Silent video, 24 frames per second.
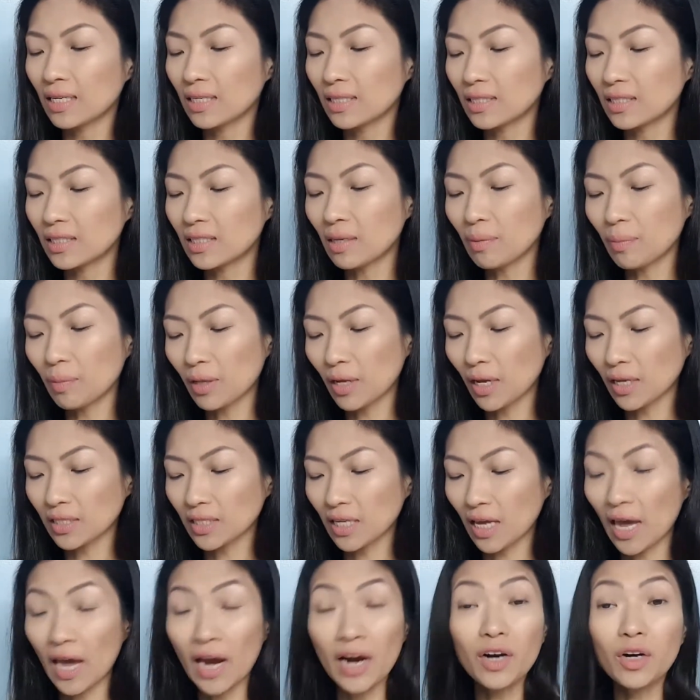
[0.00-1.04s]
stimulates
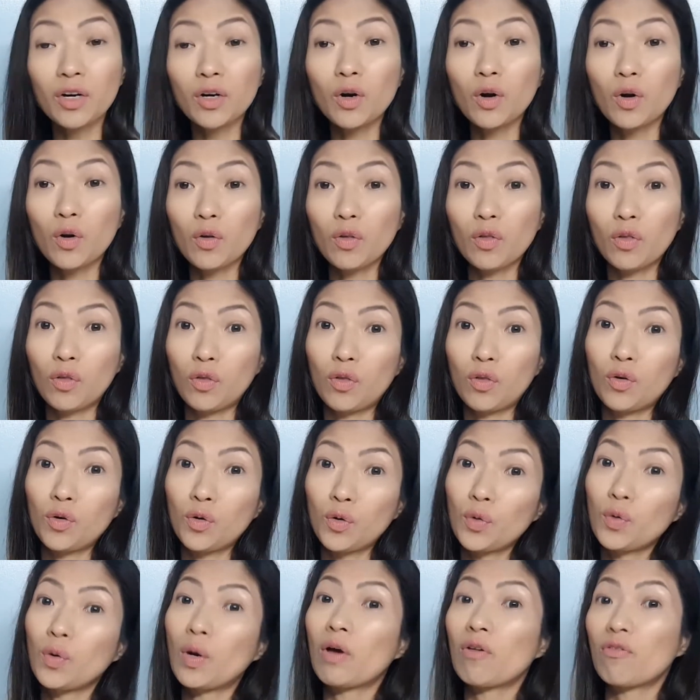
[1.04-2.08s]
hair growth
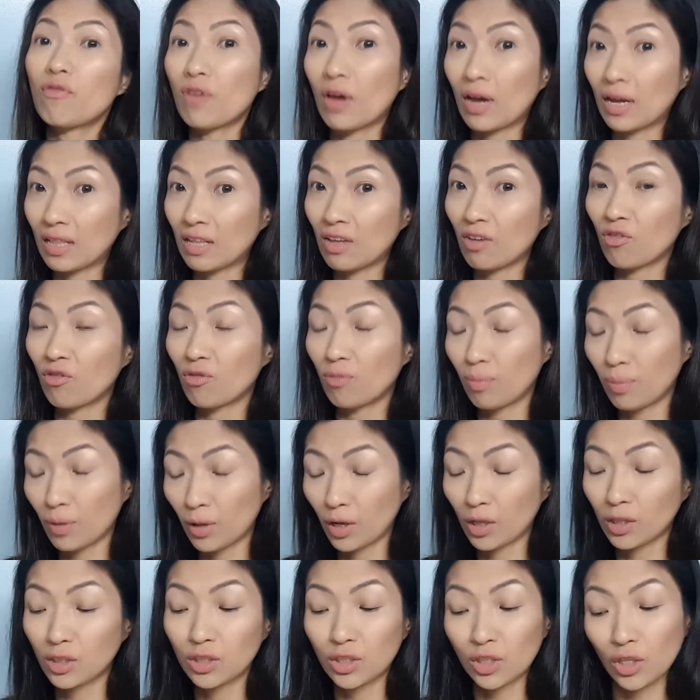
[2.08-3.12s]
through effective
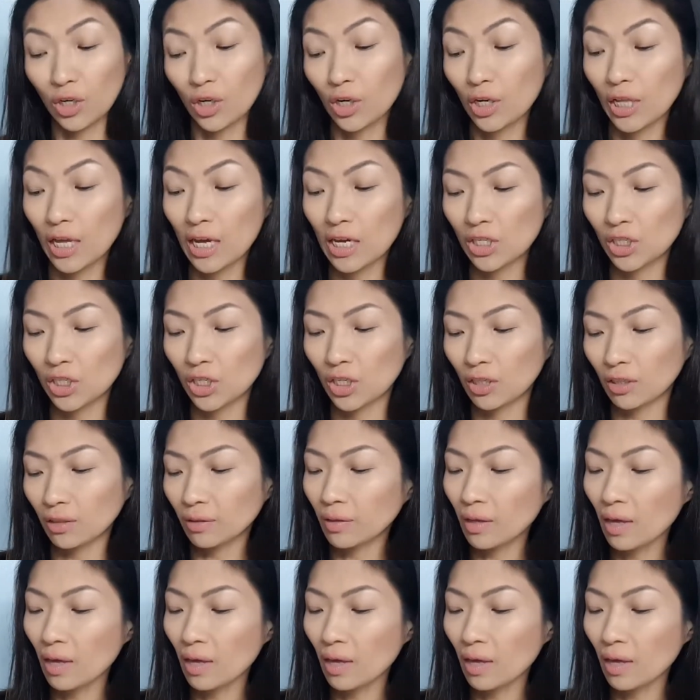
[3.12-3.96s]
blood circulation.